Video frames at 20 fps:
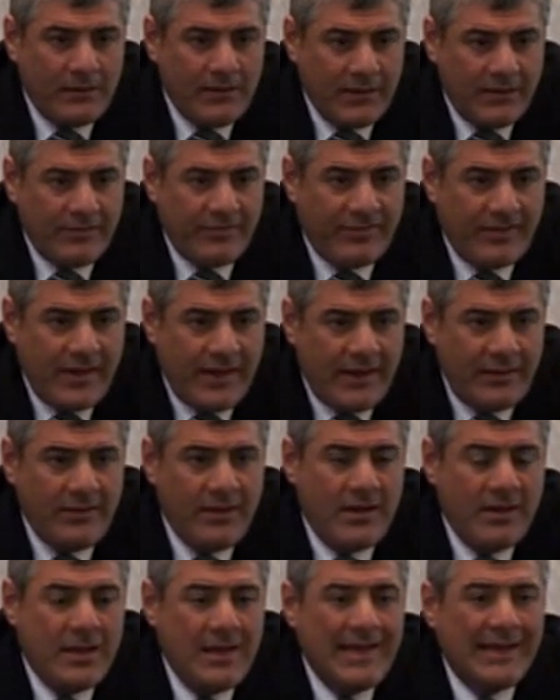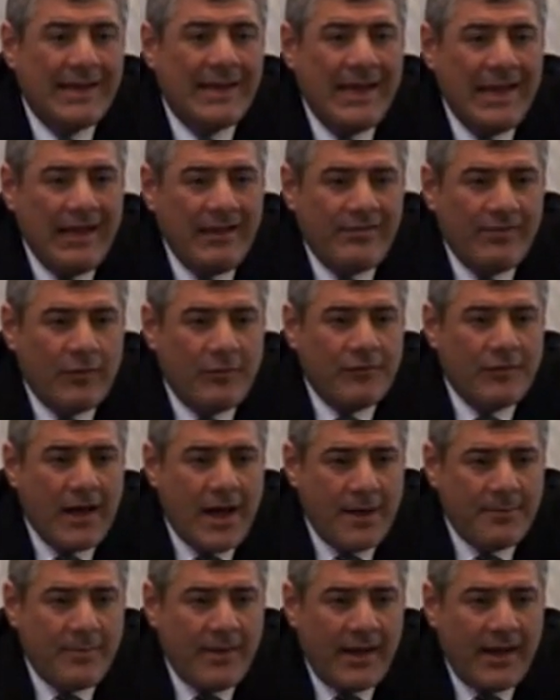You understand? Kids of
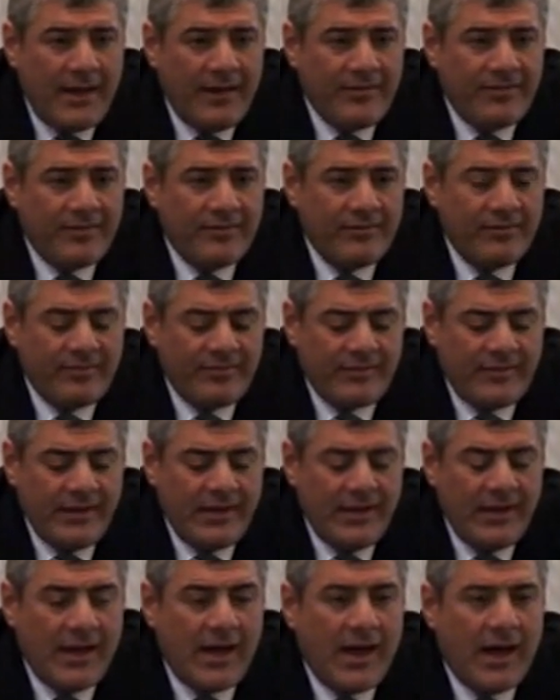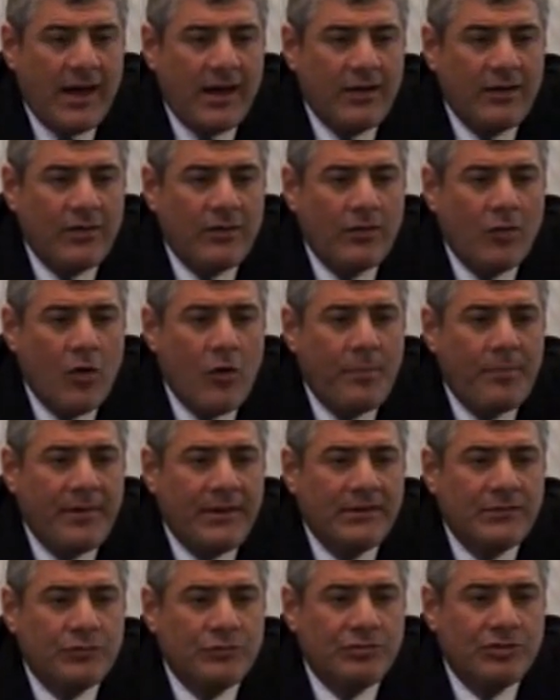rabbis still are
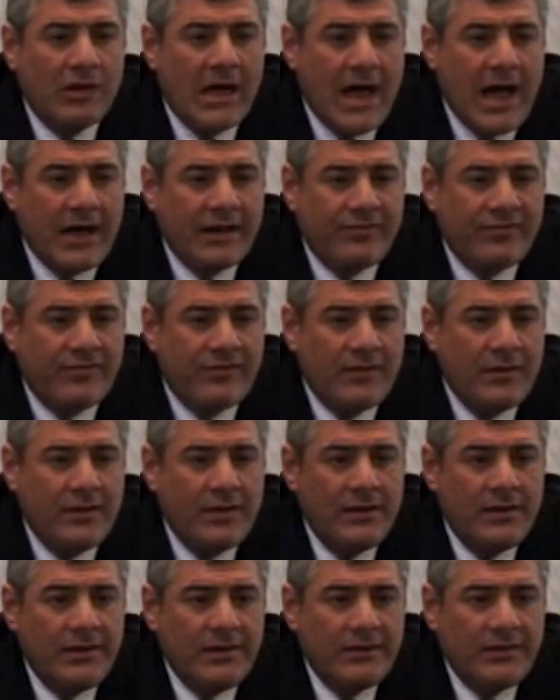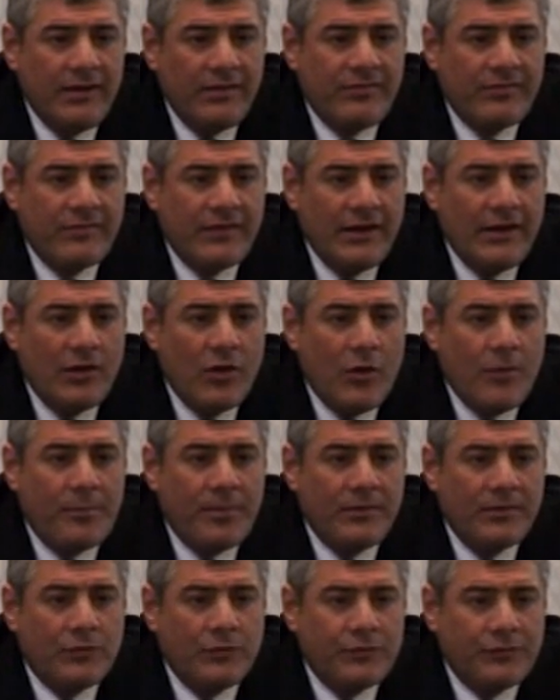open to drugs, they're still
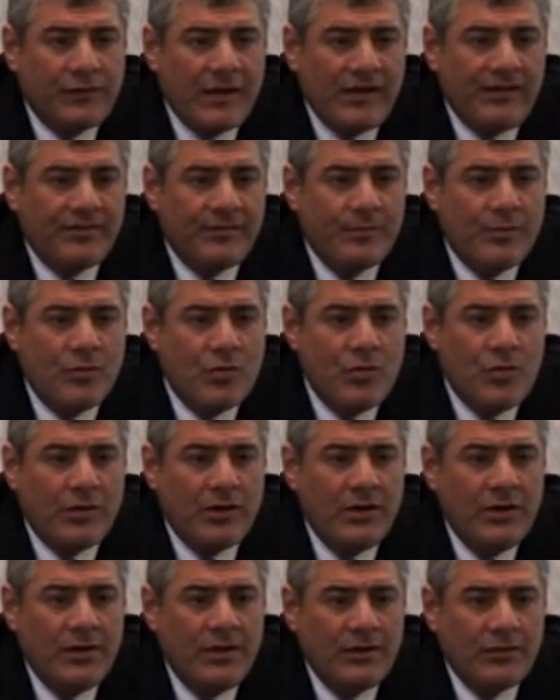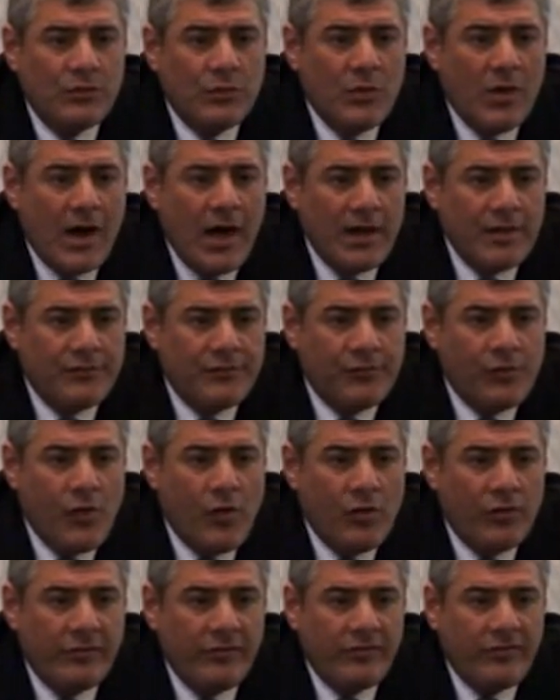open to Facebook, to
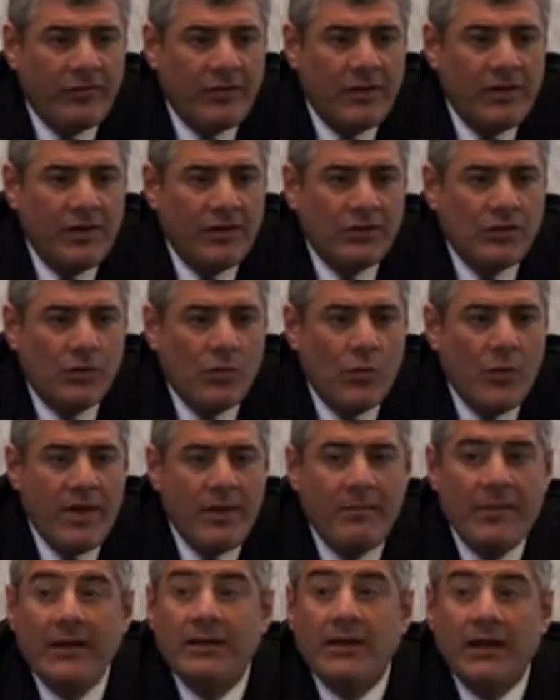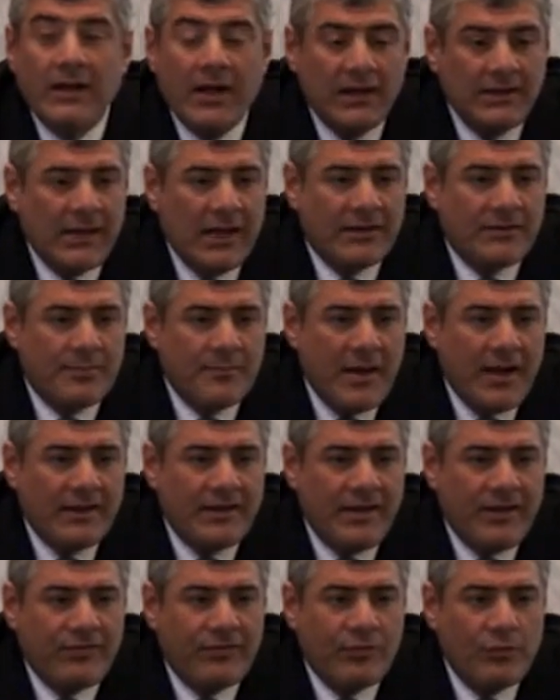iPhones, to women that are not
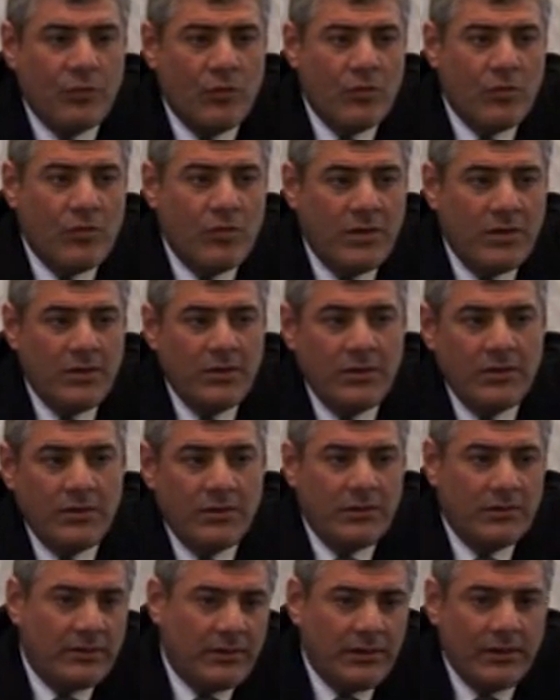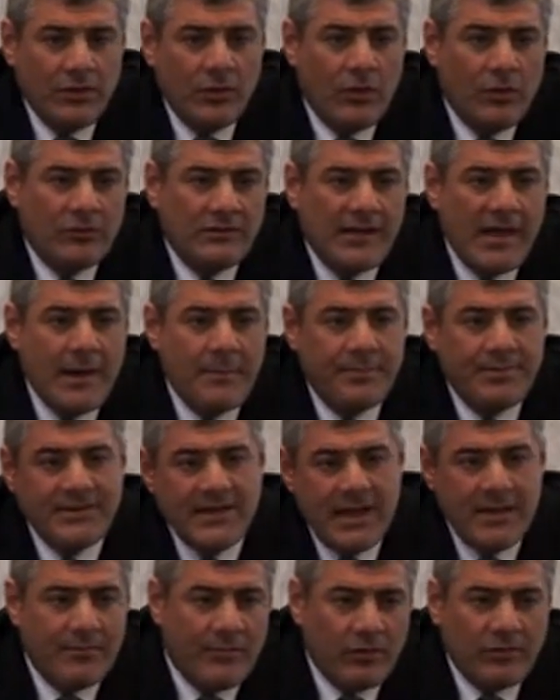mothers who, you know, tempt
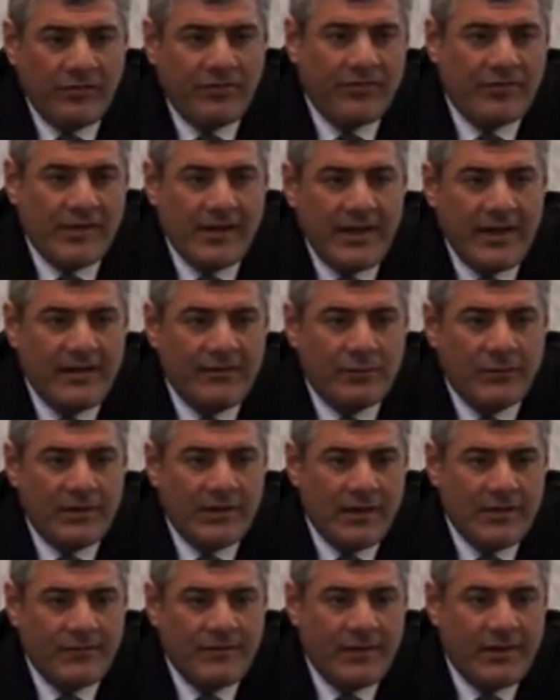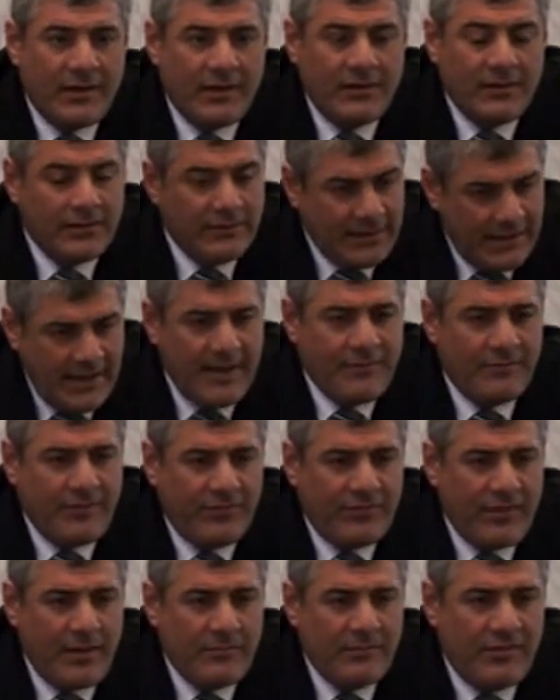them on the street, whatever. They have
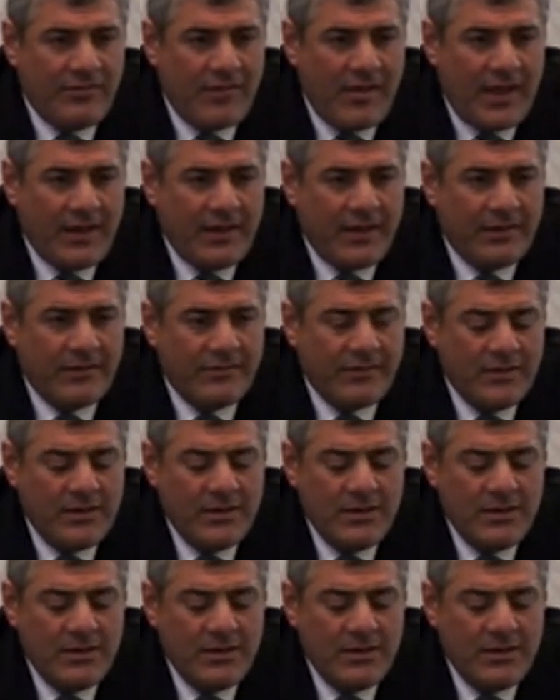the same desire.